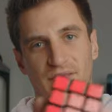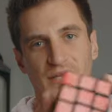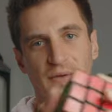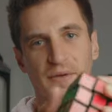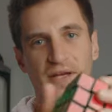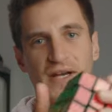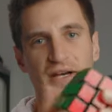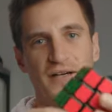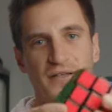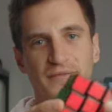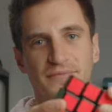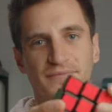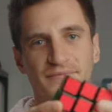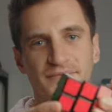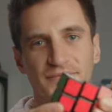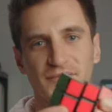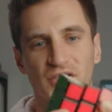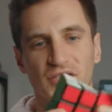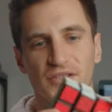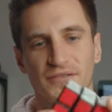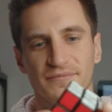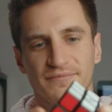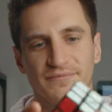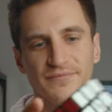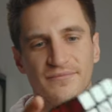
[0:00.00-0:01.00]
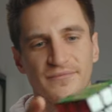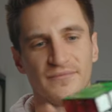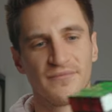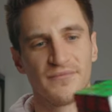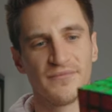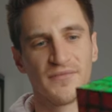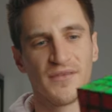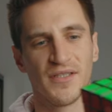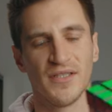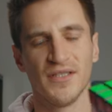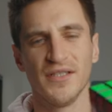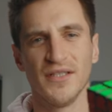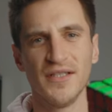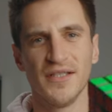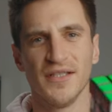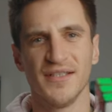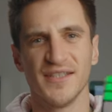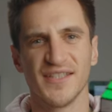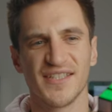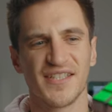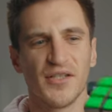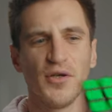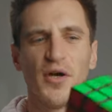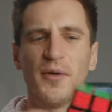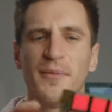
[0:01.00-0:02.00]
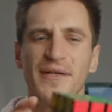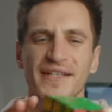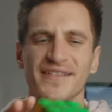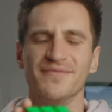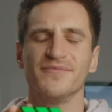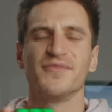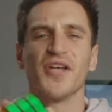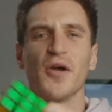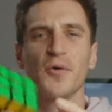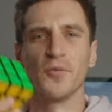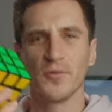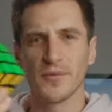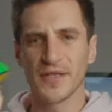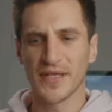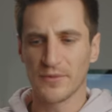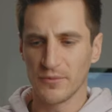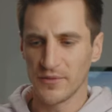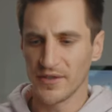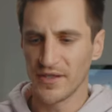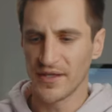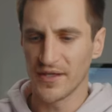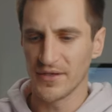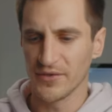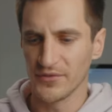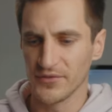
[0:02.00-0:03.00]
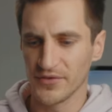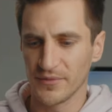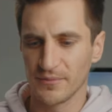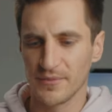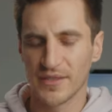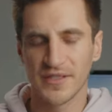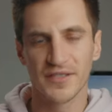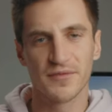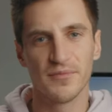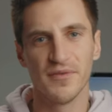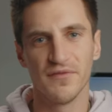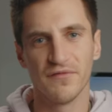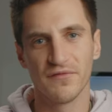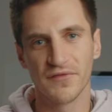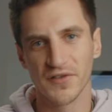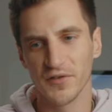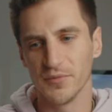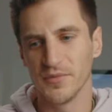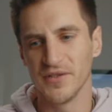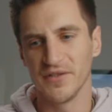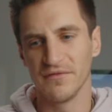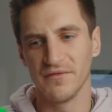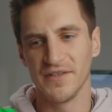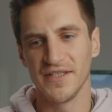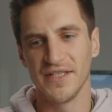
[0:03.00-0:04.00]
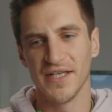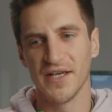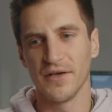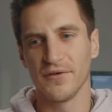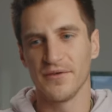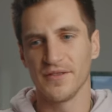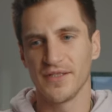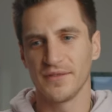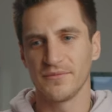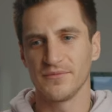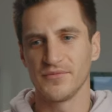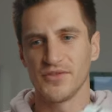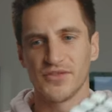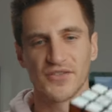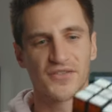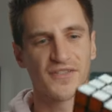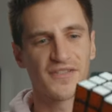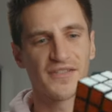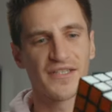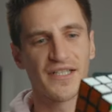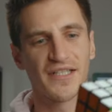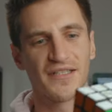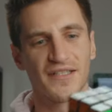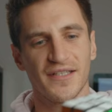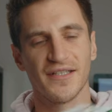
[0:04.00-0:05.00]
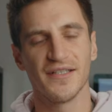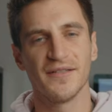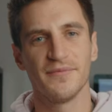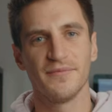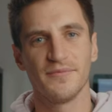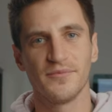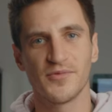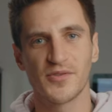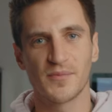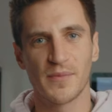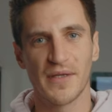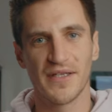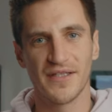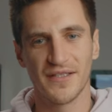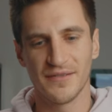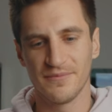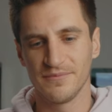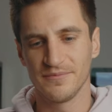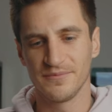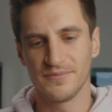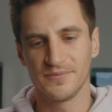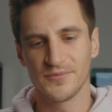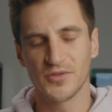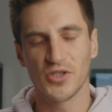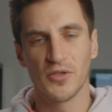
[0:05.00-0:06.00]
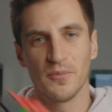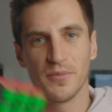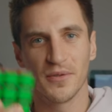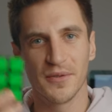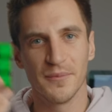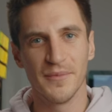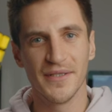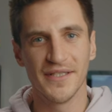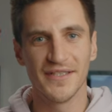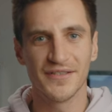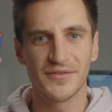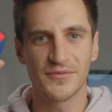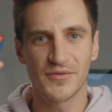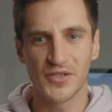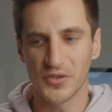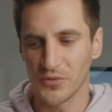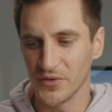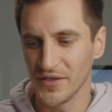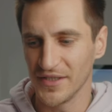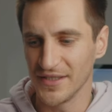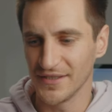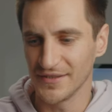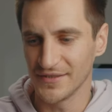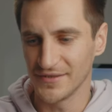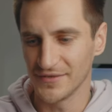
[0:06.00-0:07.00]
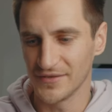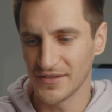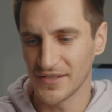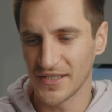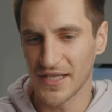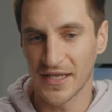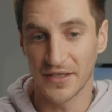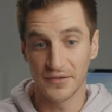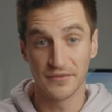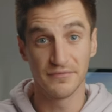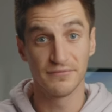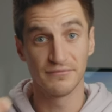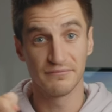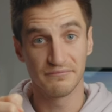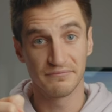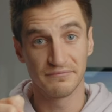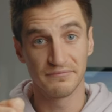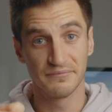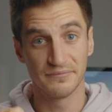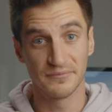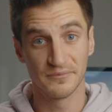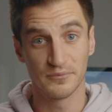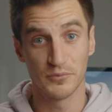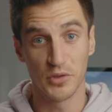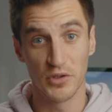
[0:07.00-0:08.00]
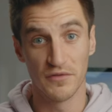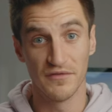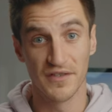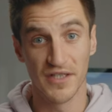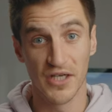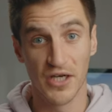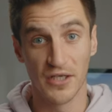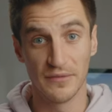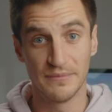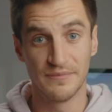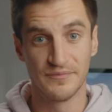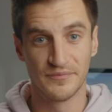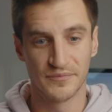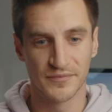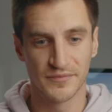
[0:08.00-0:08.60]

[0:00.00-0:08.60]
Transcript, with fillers: There we are, done. See what I mean? Don't get one of those. I'm meant to be filming a video and I'm just sat there spending a couple of minutes doing this instead. Moving on.